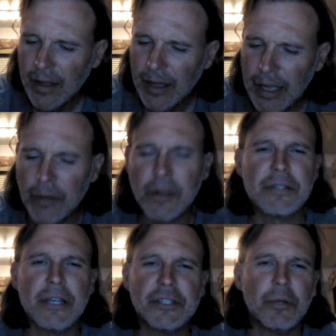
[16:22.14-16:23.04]
Hillary
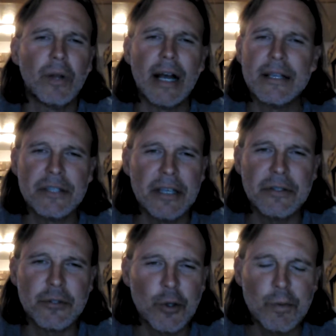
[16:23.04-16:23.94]
says she will not
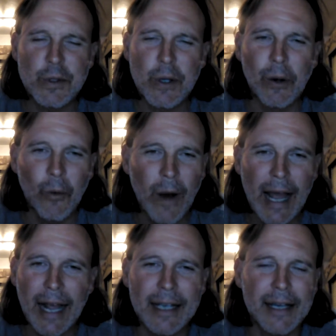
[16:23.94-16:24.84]
send troops to
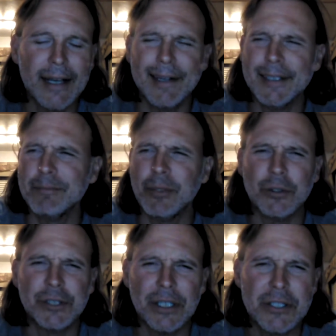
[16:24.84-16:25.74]
Iraq.
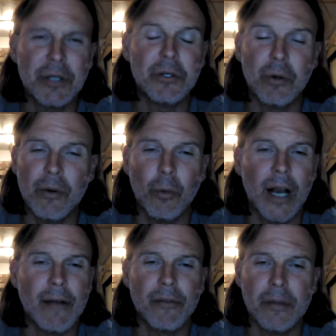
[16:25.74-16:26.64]
Bullshit. She'll do
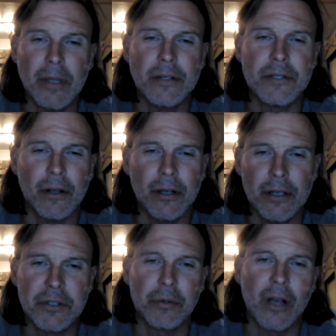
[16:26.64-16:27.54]
whatever the
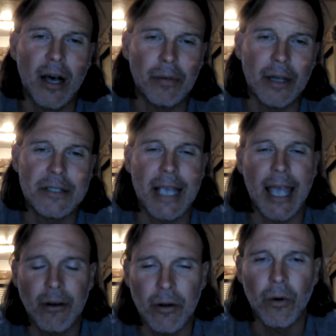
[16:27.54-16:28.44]
military-industrial complex
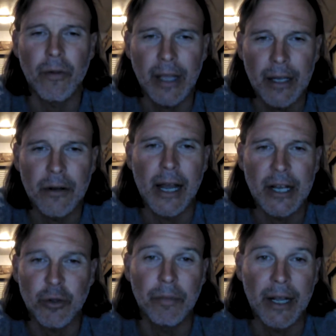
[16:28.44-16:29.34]
or the
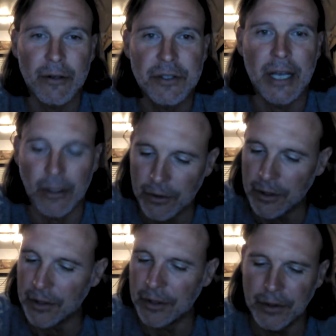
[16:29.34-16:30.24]
international bankers tell her
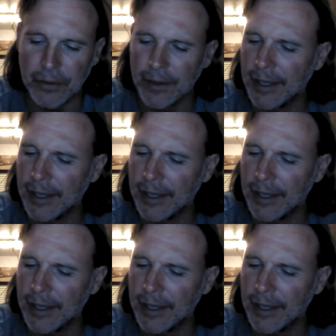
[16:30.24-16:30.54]
to do.